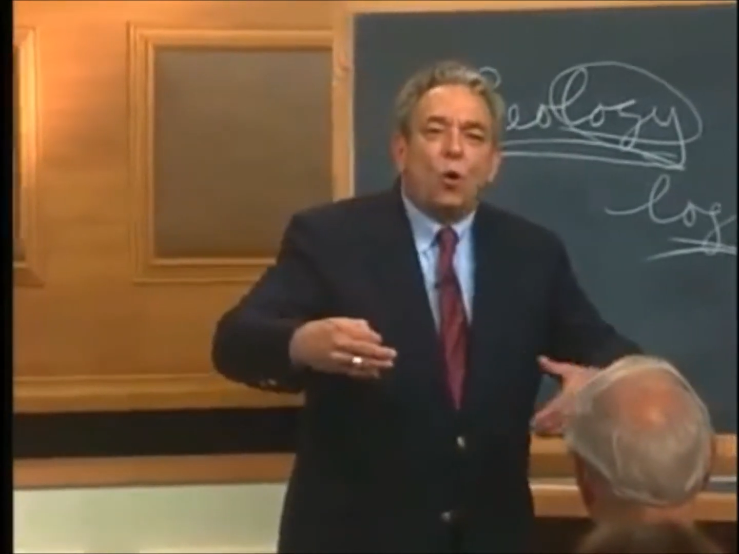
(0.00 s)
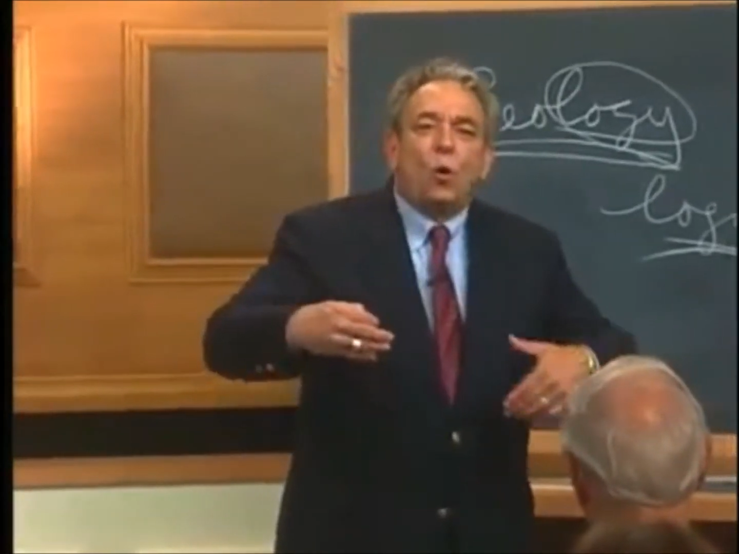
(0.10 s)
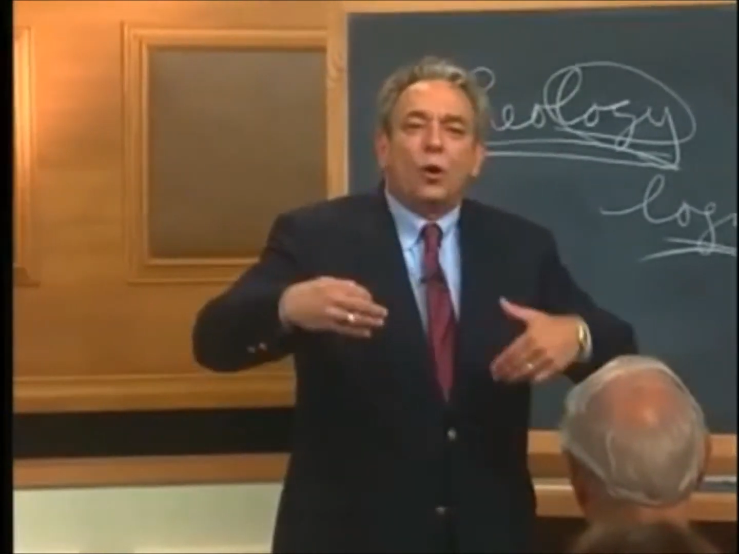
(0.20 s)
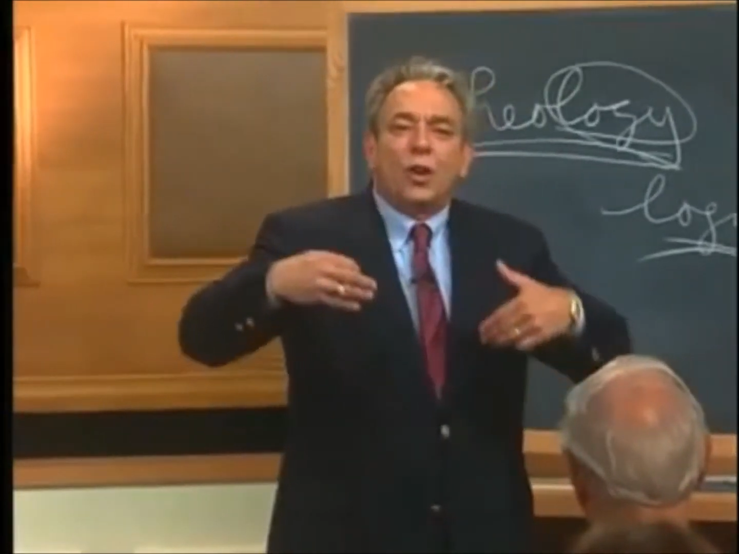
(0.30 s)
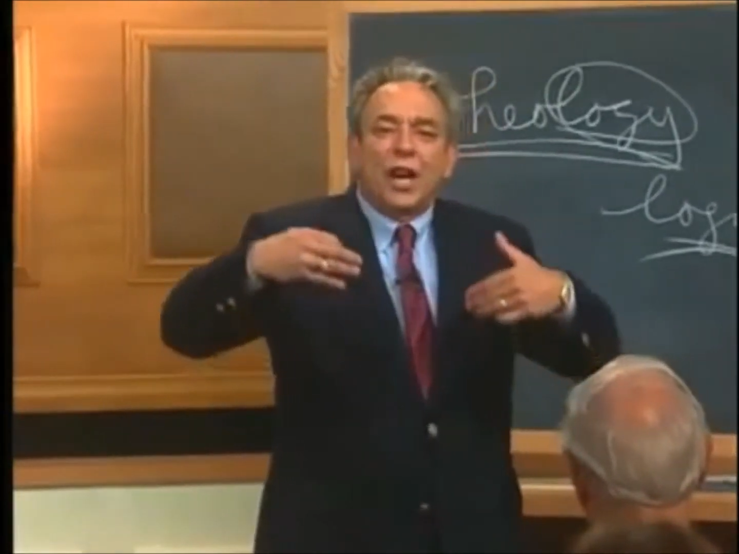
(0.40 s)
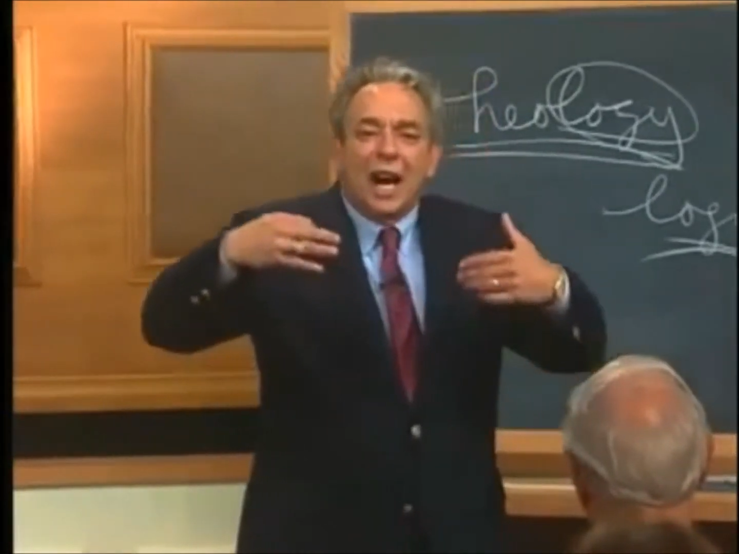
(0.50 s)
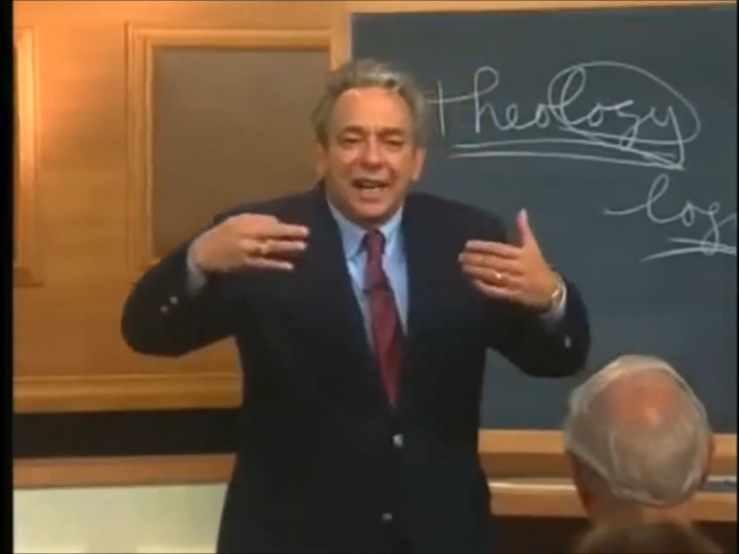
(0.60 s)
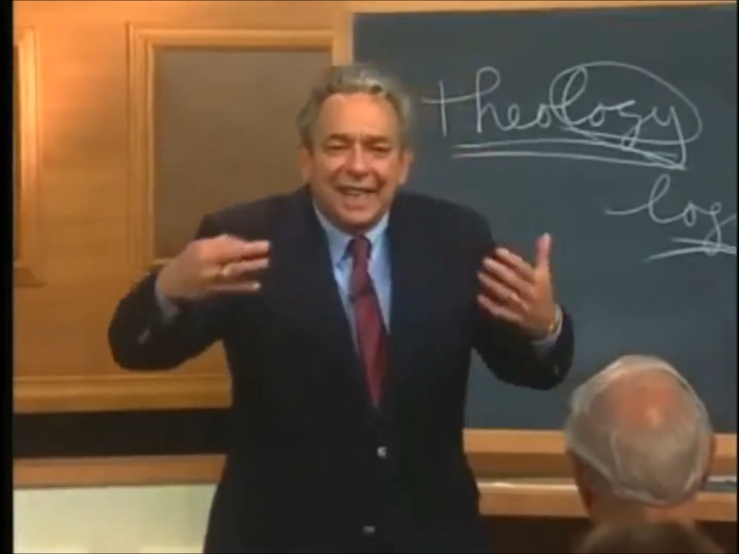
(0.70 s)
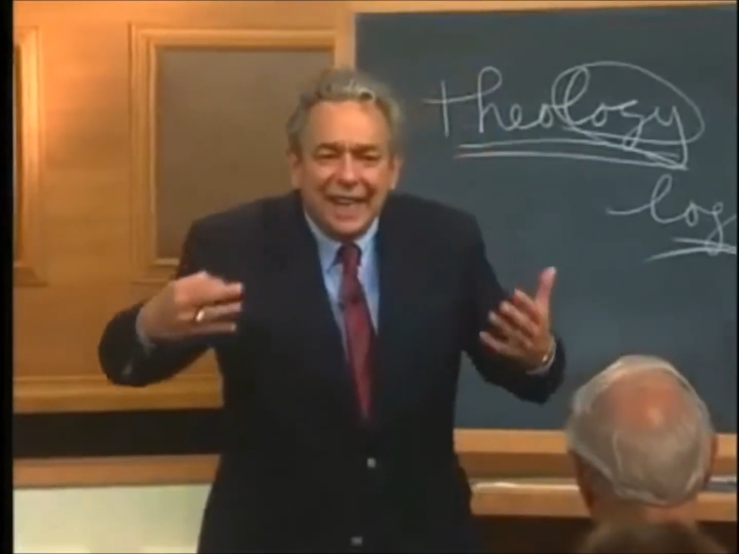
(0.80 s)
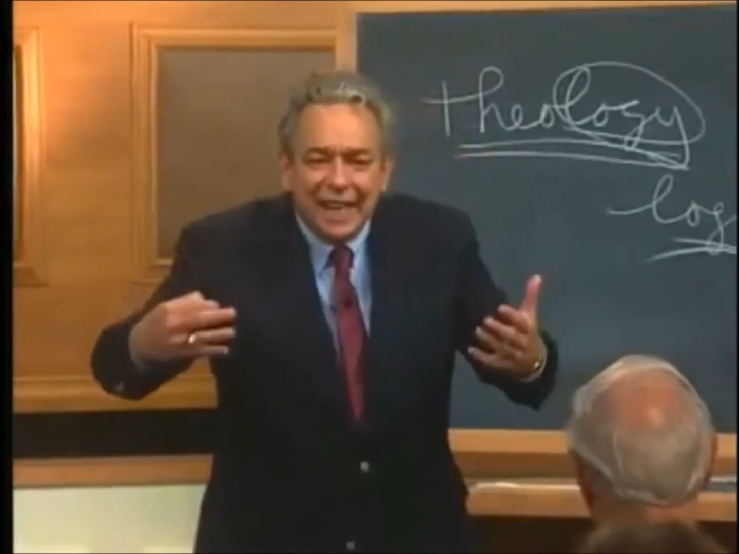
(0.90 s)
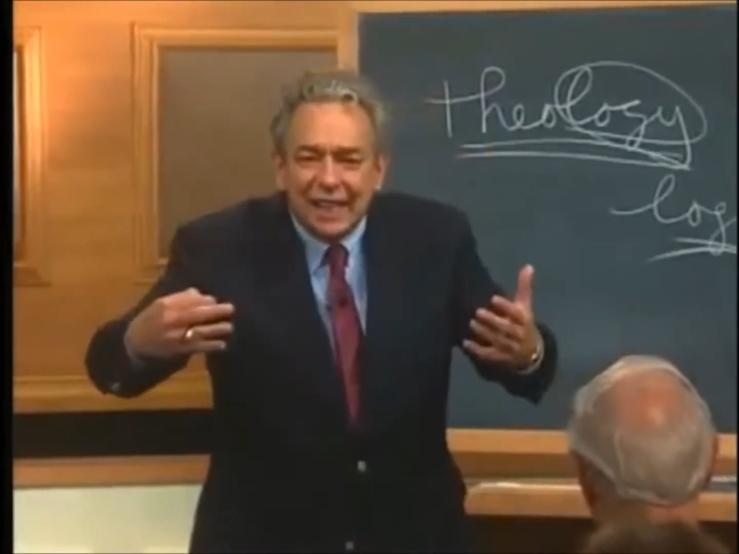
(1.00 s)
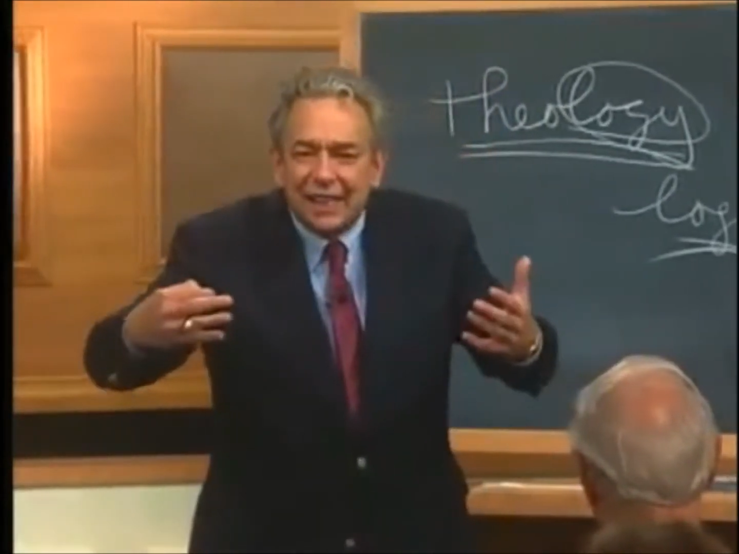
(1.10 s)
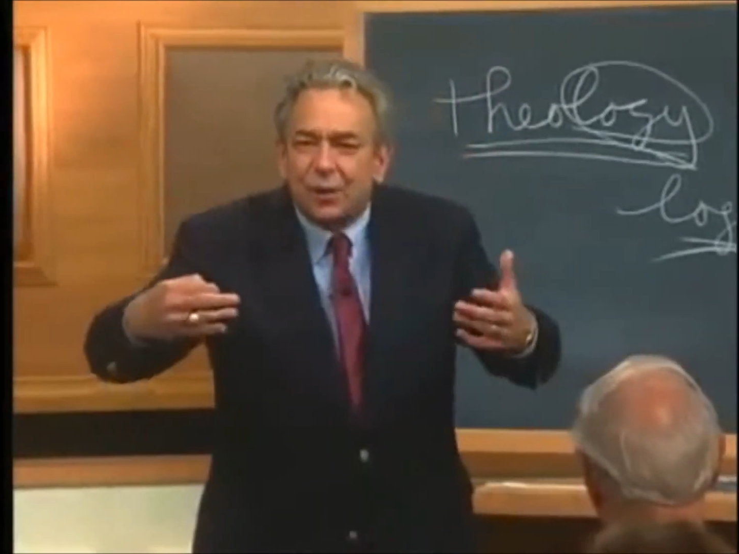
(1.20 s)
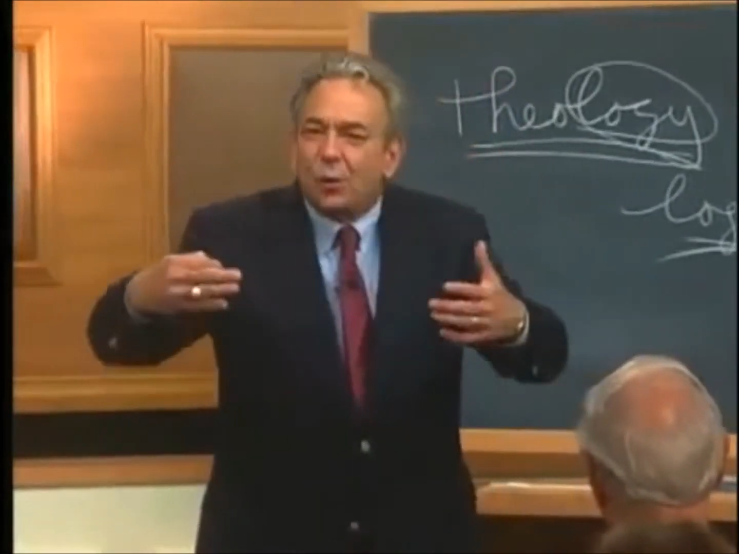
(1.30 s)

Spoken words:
or the idea